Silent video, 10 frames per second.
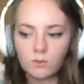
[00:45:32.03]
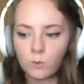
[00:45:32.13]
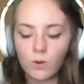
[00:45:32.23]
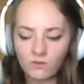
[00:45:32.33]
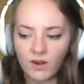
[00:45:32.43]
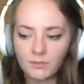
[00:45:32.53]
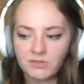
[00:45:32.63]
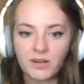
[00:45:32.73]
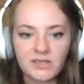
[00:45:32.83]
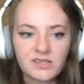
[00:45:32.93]
wrapped
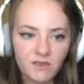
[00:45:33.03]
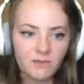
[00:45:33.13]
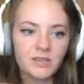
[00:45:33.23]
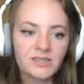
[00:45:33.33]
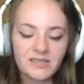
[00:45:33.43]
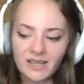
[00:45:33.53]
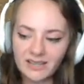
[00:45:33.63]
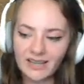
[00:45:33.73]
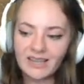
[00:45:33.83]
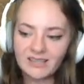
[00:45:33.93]
around itself. Because it's,
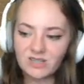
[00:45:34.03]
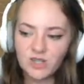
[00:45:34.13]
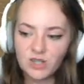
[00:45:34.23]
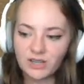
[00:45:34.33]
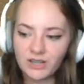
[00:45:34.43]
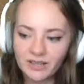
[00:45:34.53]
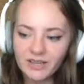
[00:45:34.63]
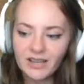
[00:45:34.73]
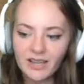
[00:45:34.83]
like, layered in sugar.